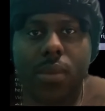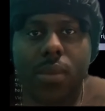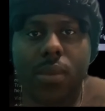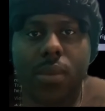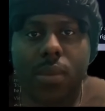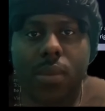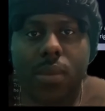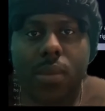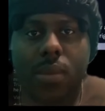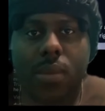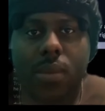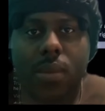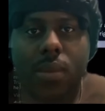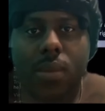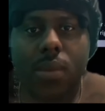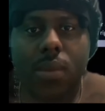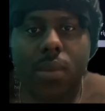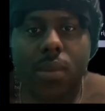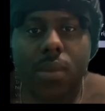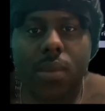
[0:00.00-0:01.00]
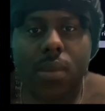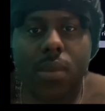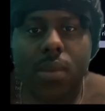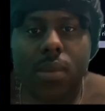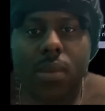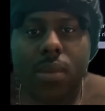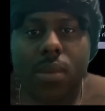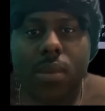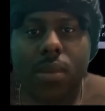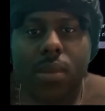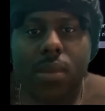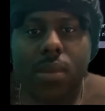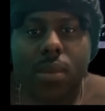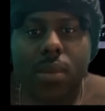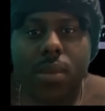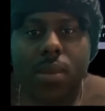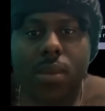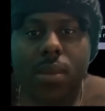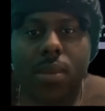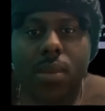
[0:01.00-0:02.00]

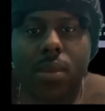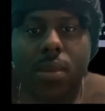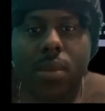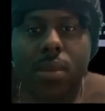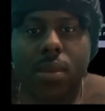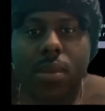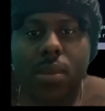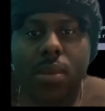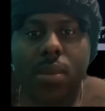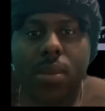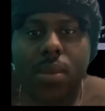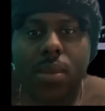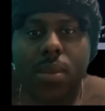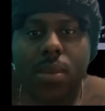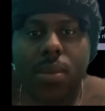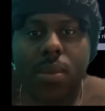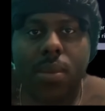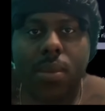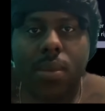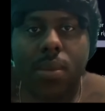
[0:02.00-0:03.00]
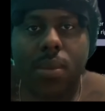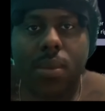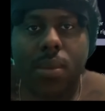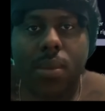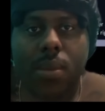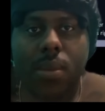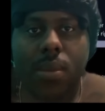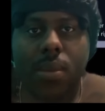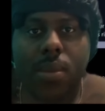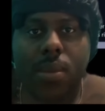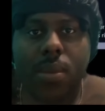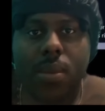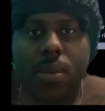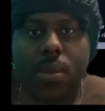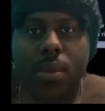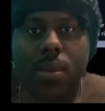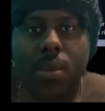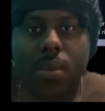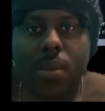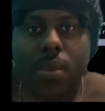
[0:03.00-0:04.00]

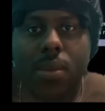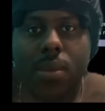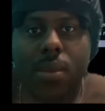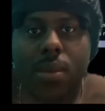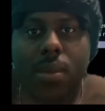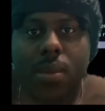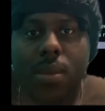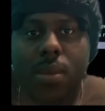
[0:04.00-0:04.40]
(silent)